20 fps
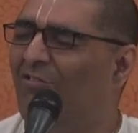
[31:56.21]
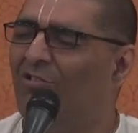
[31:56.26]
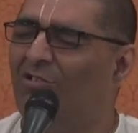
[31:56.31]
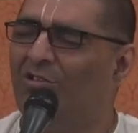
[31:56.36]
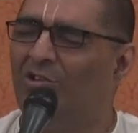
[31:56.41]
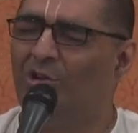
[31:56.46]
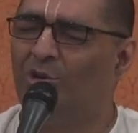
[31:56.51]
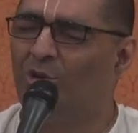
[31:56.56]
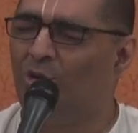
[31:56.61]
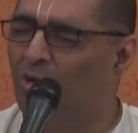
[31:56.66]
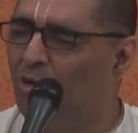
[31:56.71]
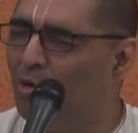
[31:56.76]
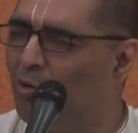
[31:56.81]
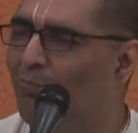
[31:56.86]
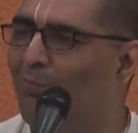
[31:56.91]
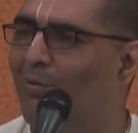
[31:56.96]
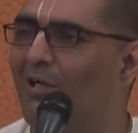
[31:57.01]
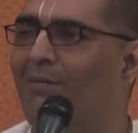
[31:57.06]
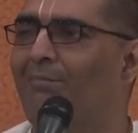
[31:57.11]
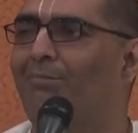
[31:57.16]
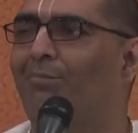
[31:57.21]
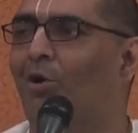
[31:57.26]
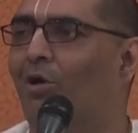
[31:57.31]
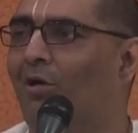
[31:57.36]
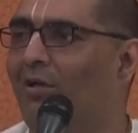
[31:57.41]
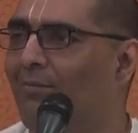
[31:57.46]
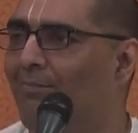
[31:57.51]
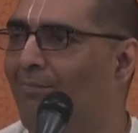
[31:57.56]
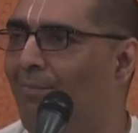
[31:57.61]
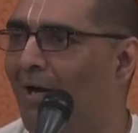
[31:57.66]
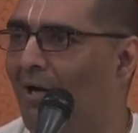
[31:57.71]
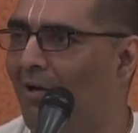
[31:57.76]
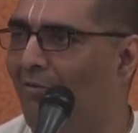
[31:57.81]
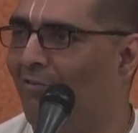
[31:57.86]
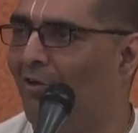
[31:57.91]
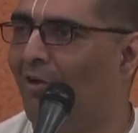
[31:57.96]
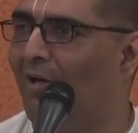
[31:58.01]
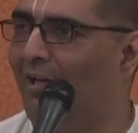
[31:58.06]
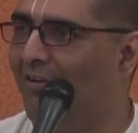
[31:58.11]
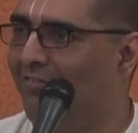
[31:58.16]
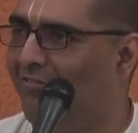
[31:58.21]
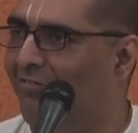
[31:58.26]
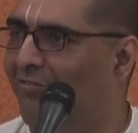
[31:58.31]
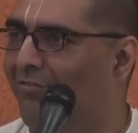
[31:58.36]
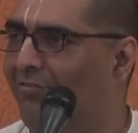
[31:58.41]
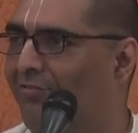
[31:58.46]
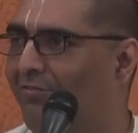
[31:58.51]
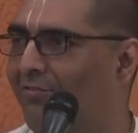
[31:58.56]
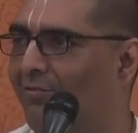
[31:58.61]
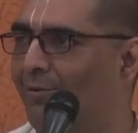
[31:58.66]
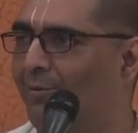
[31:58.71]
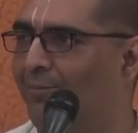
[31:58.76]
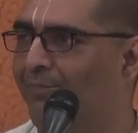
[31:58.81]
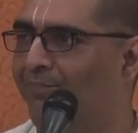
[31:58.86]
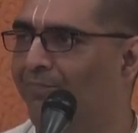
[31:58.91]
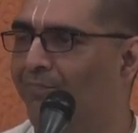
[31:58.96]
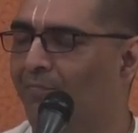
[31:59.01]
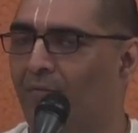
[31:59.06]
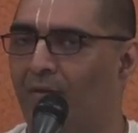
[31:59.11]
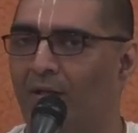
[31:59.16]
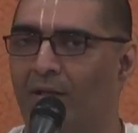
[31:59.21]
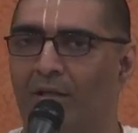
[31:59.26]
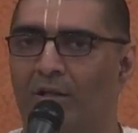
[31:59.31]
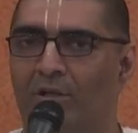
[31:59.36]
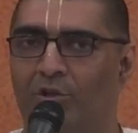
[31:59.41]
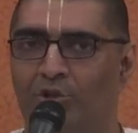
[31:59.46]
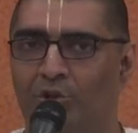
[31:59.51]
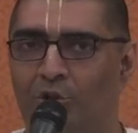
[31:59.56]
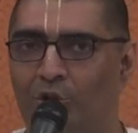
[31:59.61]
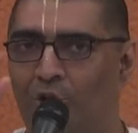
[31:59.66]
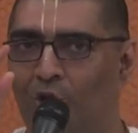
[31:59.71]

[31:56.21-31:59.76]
super important part of your life. So